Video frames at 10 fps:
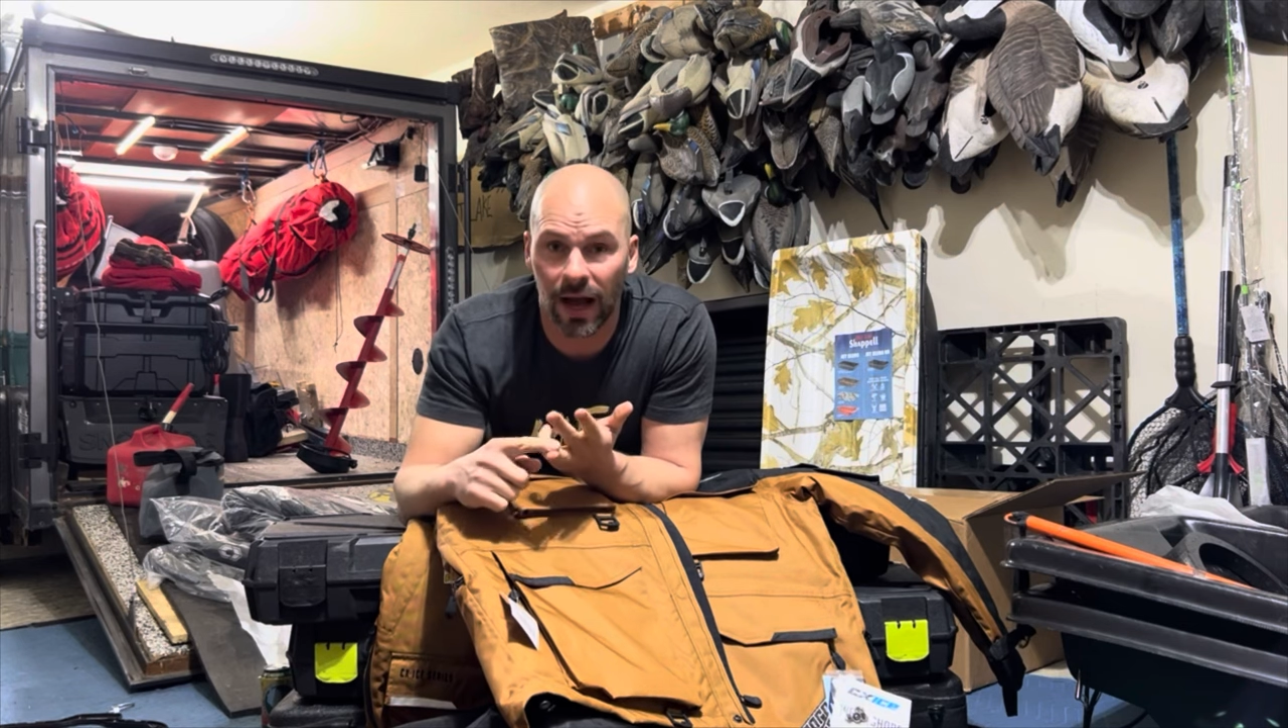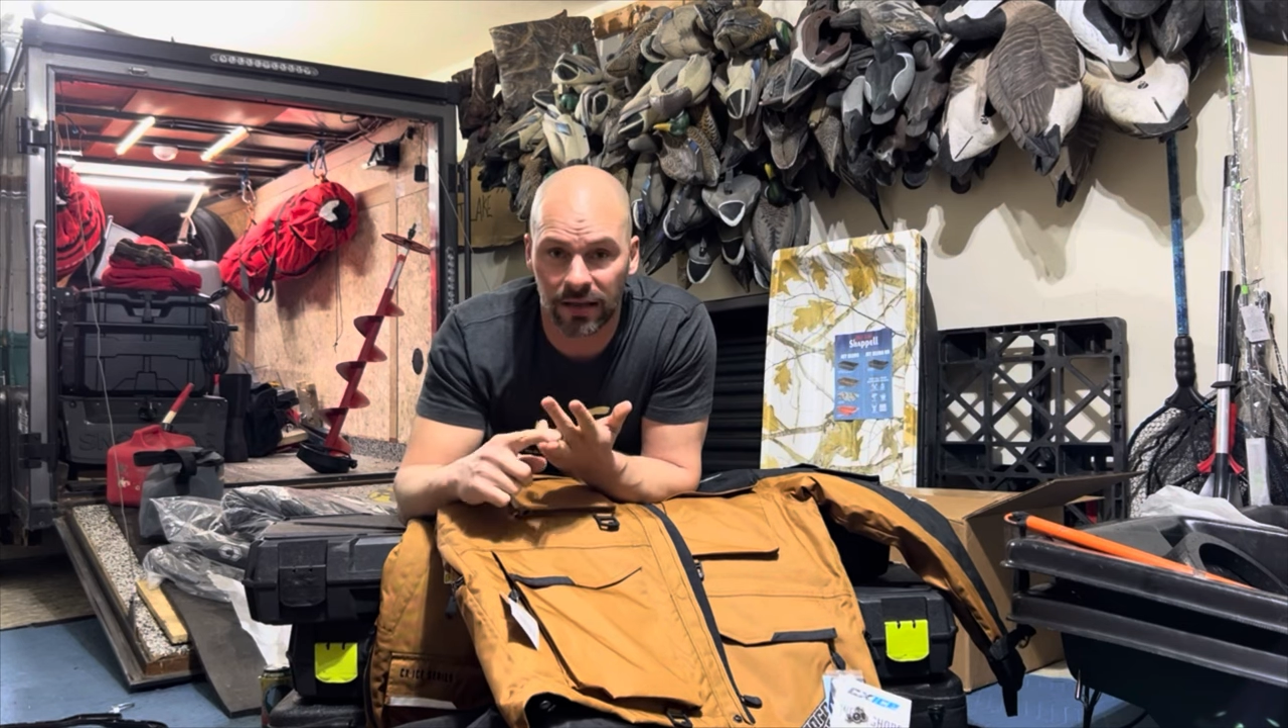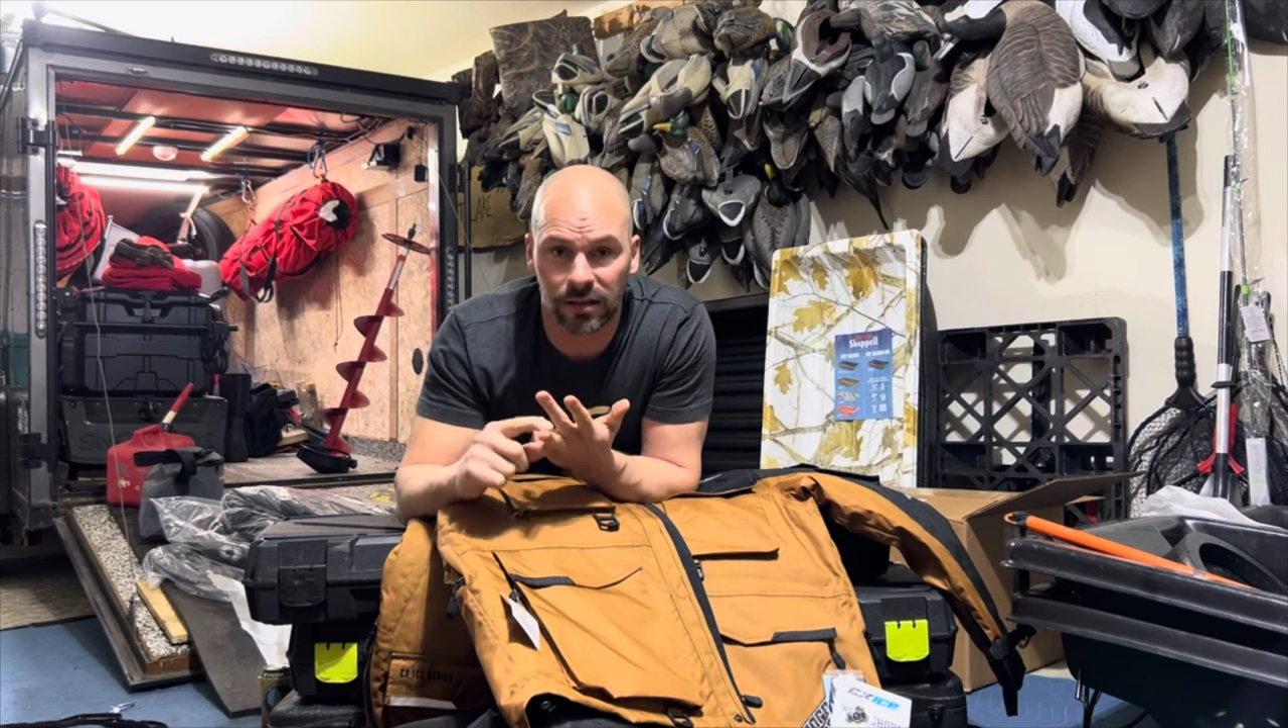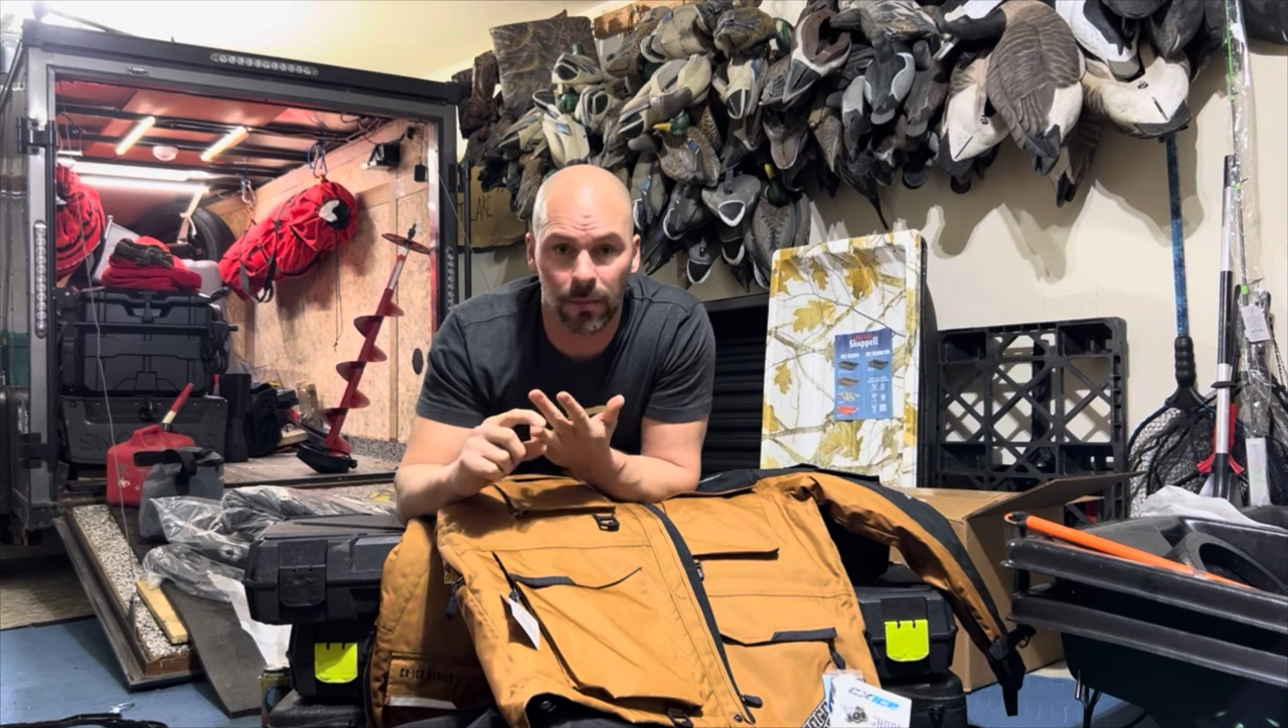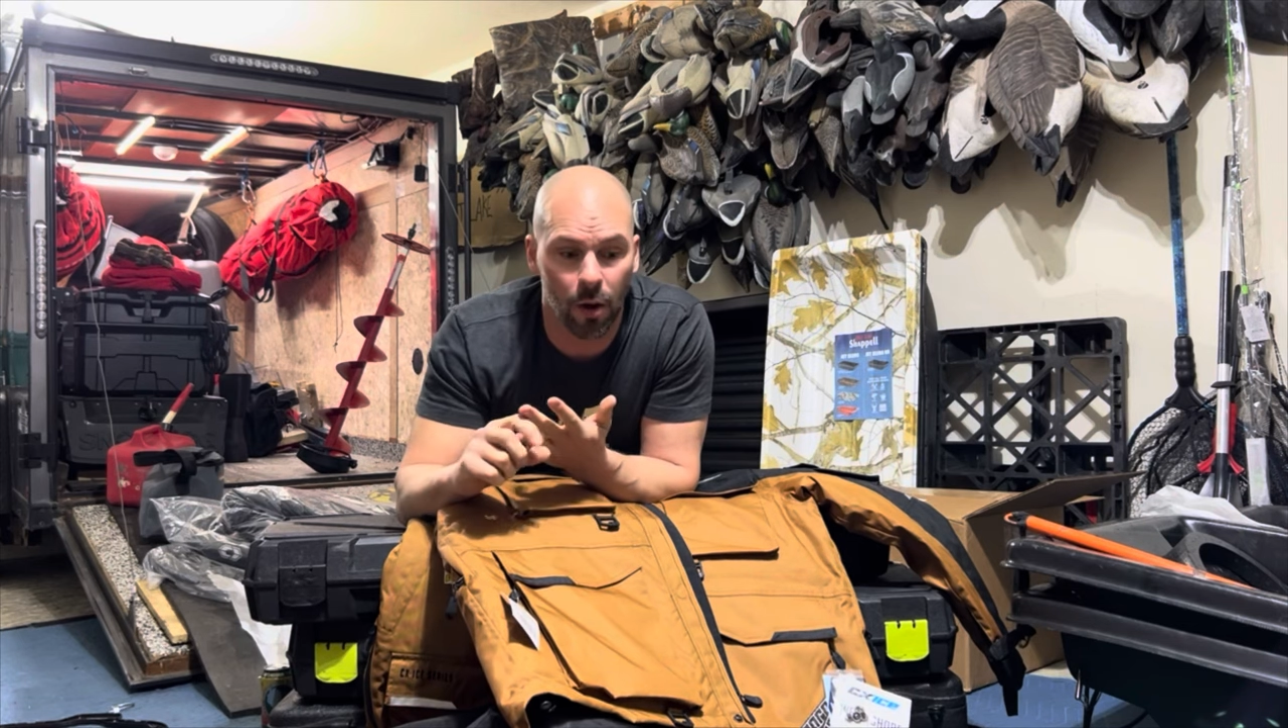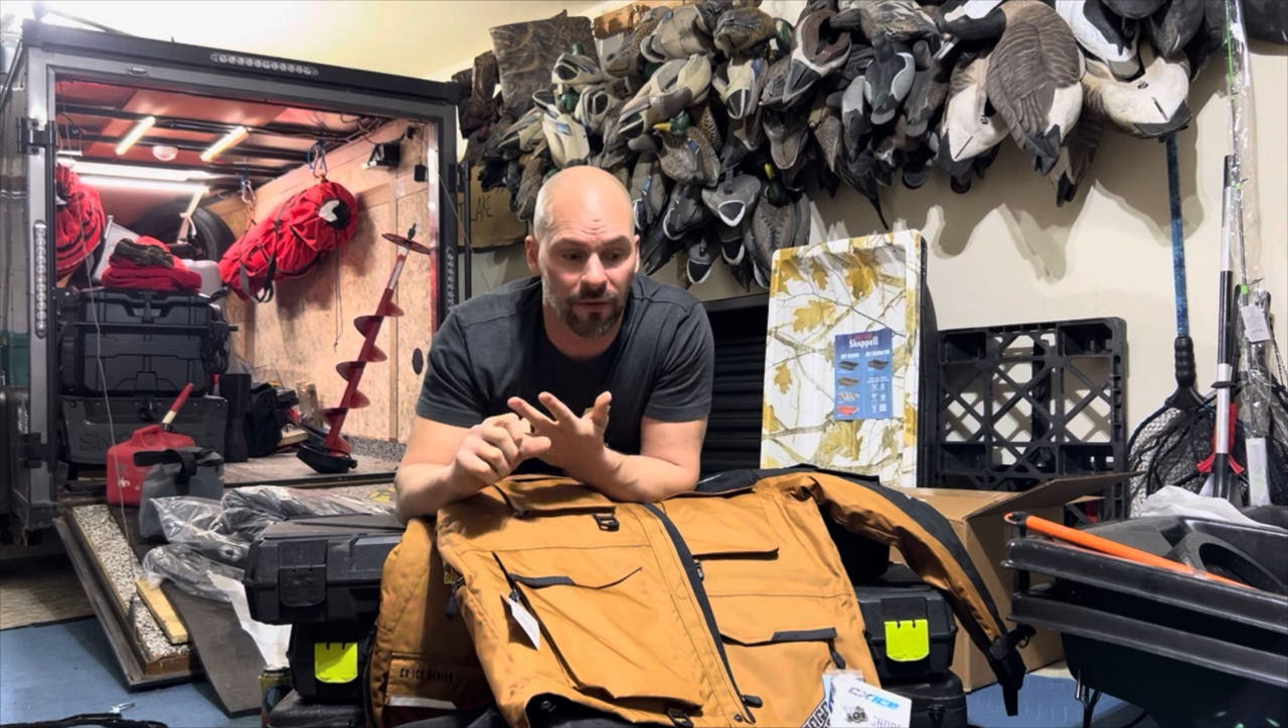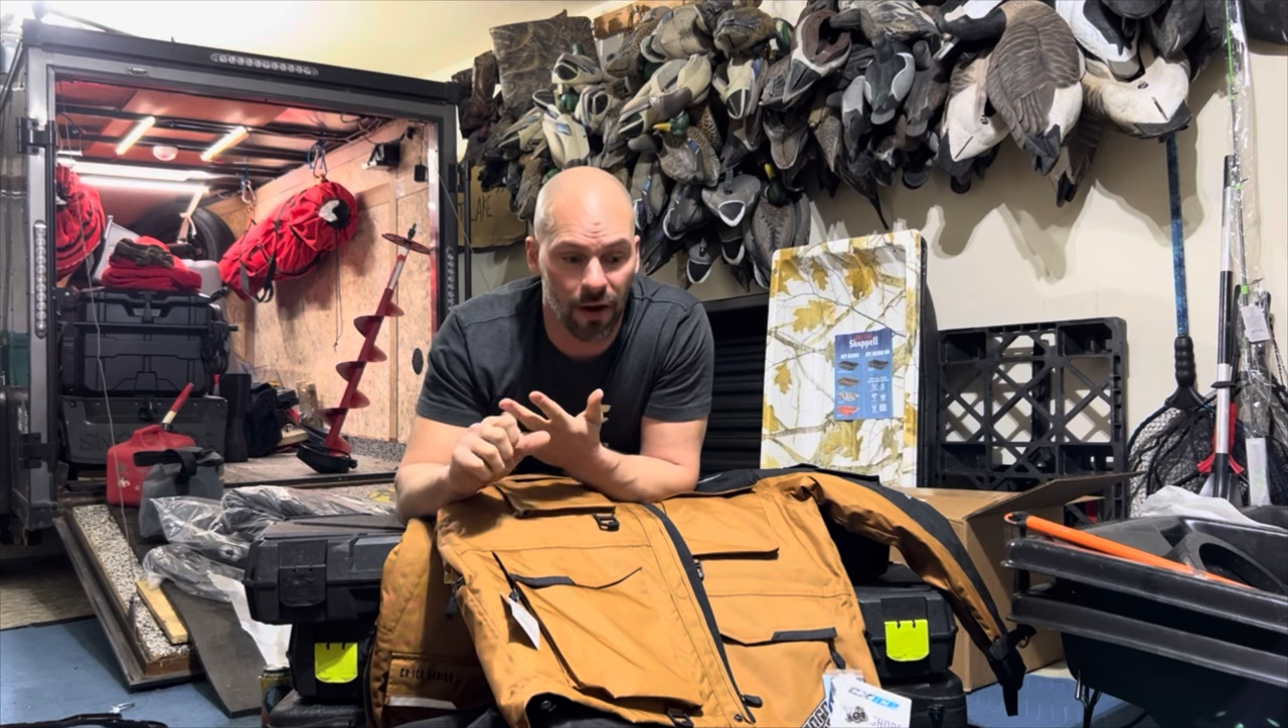Eskimo of